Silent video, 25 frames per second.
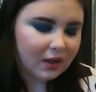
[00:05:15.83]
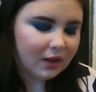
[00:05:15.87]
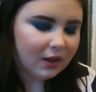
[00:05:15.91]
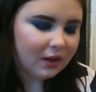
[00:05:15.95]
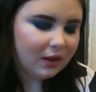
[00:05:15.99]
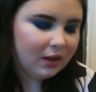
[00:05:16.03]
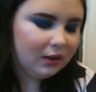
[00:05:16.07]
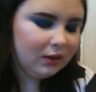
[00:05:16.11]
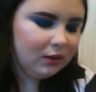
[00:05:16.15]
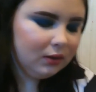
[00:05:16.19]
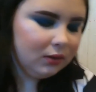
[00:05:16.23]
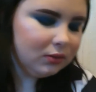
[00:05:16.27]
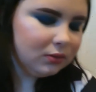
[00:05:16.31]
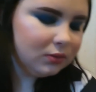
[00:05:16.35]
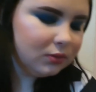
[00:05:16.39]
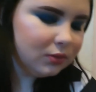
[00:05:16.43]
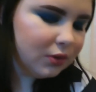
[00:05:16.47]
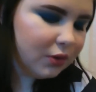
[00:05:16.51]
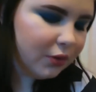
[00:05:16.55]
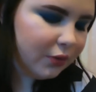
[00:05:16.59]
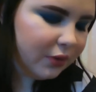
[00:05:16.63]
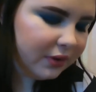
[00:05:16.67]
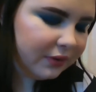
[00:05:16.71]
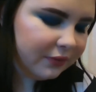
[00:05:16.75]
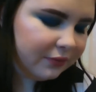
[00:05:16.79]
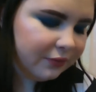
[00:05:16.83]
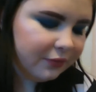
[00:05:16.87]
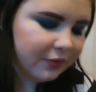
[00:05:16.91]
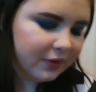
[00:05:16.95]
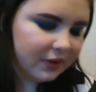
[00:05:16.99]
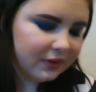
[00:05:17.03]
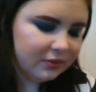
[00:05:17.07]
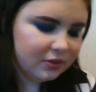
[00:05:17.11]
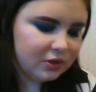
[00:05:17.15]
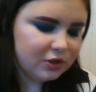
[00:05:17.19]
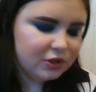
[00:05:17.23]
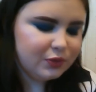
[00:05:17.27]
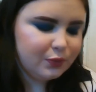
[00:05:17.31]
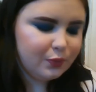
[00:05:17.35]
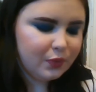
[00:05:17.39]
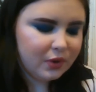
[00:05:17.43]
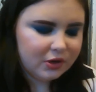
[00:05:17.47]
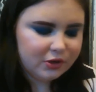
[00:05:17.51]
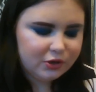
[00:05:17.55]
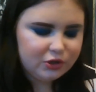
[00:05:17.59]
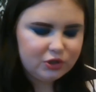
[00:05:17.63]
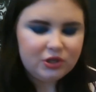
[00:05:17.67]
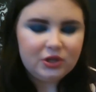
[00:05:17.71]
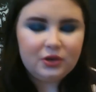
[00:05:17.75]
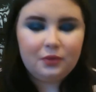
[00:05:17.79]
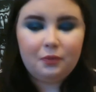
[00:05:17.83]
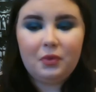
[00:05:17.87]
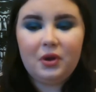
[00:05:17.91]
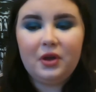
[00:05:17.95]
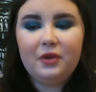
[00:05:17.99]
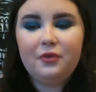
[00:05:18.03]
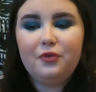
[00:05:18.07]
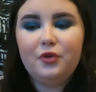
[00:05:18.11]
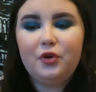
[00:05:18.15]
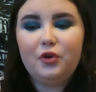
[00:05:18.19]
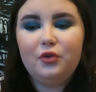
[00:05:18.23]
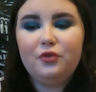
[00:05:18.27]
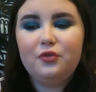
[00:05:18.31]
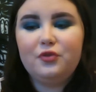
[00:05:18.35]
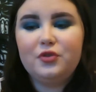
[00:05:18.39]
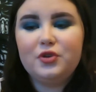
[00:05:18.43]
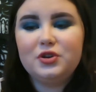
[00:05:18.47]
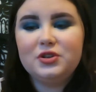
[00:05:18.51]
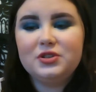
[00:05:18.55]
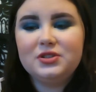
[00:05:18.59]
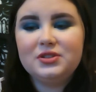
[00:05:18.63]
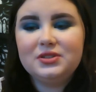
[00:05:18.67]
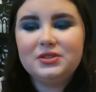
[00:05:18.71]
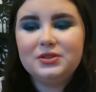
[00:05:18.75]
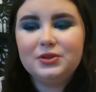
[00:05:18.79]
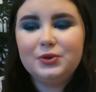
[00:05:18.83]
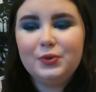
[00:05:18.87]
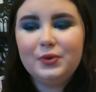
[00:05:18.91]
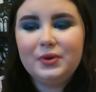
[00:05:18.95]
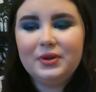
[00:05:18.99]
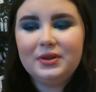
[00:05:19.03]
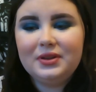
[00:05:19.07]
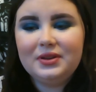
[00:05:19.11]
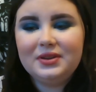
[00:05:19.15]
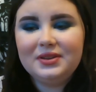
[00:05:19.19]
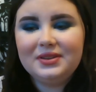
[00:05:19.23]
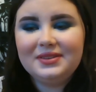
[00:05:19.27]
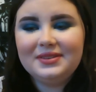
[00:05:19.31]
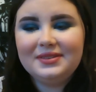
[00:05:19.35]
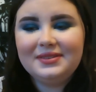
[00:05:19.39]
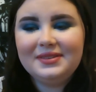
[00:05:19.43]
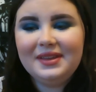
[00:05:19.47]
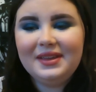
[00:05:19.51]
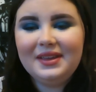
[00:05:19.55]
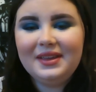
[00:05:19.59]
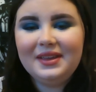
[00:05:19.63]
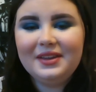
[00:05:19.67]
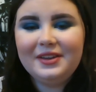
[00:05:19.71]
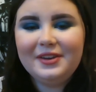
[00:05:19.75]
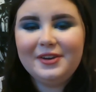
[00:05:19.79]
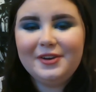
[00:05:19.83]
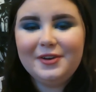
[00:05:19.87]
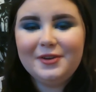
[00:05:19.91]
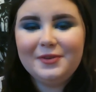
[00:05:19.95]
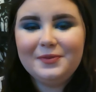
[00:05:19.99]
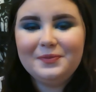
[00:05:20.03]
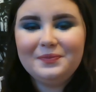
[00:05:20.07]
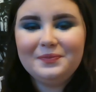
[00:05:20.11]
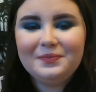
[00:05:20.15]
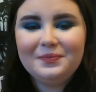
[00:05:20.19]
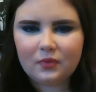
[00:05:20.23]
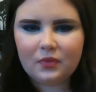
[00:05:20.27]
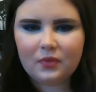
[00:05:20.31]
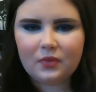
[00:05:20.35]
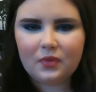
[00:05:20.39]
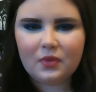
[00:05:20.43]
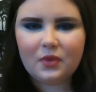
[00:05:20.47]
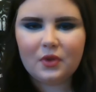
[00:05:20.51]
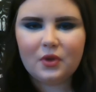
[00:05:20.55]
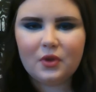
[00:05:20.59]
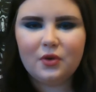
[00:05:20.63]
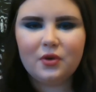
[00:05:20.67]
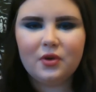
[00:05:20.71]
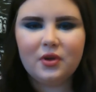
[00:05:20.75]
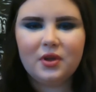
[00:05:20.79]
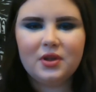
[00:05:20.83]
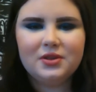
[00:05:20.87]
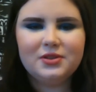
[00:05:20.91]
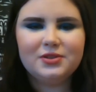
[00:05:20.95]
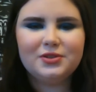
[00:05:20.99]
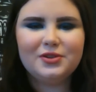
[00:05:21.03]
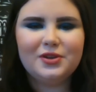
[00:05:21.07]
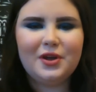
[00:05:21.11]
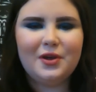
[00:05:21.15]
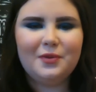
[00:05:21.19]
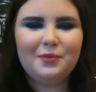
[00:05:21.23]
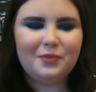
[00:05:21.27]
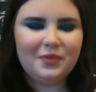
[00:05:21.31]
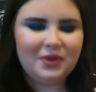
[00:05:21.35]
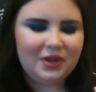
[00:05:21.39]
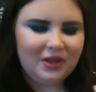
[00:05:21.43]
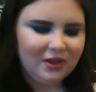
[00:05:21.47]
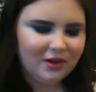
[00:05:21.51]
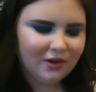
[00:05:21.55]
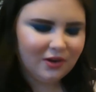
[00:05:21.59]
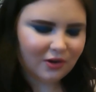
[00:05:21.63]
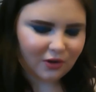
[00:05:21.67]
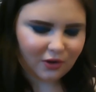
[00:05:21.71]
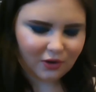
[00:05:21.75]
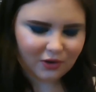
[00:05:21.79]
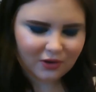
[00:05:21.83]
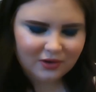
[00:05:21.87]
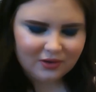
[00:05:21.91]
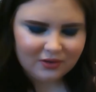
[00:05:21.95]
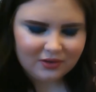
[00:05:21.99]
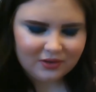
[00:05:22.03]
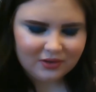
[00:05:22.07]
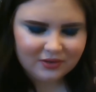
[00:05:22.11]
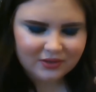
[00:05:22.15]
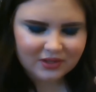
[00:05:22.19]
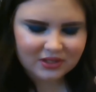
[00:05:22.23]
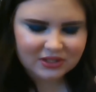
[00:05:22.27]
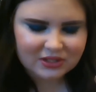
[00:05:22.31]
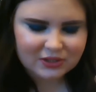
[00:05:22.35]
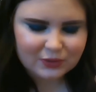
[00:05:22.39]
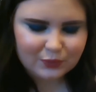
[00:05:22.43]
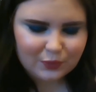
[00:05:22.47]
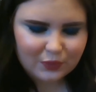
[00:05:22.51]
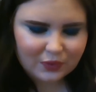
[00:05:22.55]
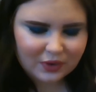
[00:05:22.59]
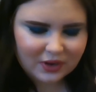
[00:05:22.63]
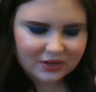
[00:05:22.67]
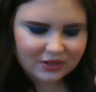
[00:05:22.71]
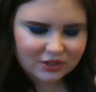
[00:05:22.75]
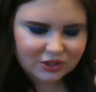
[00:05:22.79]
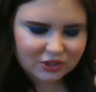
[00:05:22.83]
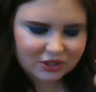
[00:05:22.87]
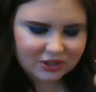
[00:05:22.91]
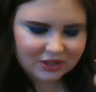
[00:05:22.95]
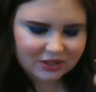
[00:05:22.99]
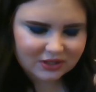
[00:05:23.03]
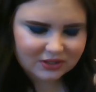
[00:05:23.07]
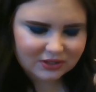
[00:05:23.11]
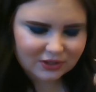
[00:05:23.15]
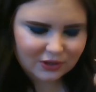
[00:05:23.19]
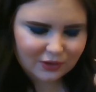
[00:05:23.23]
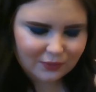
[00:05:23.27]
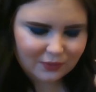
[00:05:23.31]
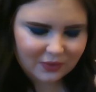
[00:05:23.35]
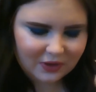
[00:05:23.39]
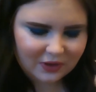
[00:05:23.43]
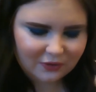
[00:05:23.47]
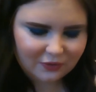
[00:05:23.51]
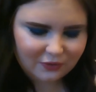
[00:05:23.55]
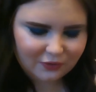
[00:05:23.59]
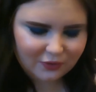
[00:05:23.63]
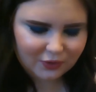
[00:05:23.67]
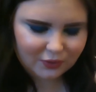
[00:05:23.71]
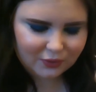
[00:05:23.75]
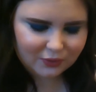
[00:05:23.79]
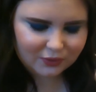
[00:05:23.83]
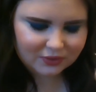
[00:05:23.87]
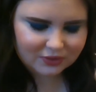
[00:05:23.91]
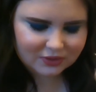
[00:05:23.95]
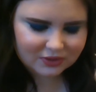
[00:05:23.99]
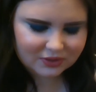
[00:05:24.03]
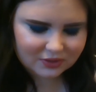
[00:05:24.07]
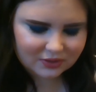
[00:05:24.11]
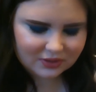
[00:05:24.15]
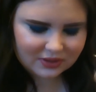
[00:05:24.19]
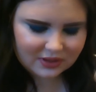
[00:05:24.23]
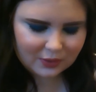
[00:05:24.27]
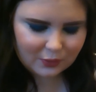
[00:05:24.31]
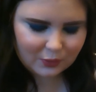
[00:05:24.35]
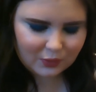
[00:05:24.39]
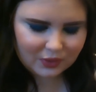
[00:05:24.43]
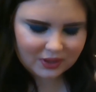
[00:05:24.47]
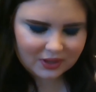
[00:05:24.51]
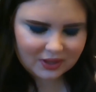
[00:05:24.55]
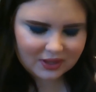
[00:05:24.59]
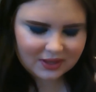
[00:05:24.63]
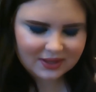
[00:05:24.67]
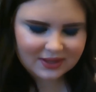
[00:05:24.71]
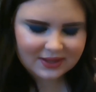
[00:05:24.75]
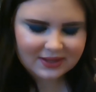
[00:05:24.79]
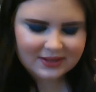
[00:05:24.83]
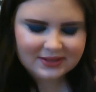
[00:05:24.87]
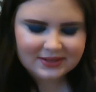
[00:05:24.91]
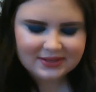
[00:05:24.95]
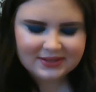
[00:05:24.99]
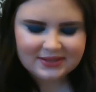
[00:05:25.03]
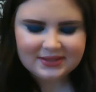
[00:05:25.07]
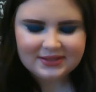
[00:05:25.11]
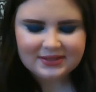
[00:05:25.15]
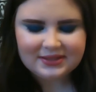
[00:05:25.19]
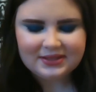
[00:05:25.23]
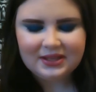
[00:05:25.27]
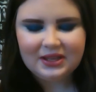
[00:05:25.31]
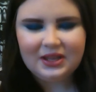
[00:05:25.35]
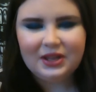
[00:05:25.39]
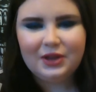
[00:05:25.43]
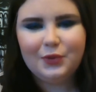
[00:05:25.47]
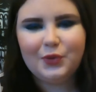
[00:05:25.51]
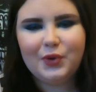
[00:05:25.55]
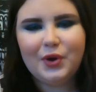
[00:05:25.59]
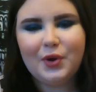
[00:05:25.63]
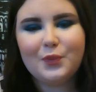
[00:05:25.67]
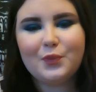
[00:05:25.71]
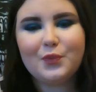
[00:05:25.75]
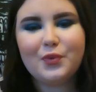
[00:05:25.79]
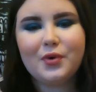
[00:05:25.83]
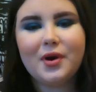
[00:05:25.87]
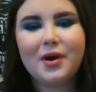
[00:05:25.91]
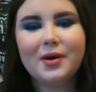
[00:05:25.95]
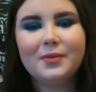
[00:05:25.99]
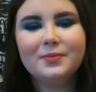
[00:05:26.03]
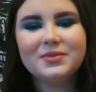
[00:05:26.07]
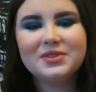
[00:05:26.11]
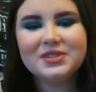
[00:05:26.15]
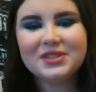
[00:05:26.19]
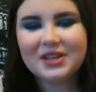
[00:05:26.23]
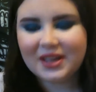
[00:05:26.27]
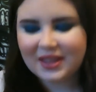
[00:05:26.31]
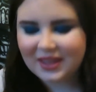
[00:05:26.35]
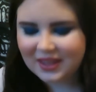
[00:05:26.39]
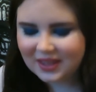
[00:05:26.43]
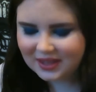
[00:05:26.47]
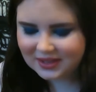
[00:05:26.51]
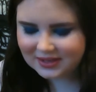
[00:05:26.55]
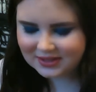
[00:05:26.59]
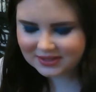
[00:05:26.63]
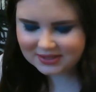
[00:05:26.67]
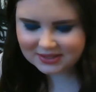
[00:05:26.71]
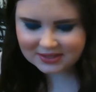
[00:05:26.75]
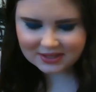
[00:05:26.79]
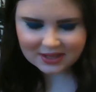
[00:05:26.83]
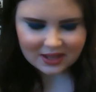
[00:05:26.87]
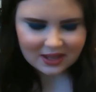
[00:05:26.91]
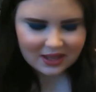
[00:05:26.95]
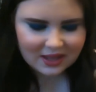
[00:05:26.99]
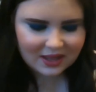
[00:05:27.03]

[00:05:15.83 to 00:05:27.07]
I'll go and find the spreadsheet on my phone first. Wait a second. I'm in on the spreadsheet on my phone so that we can see what prompts I get.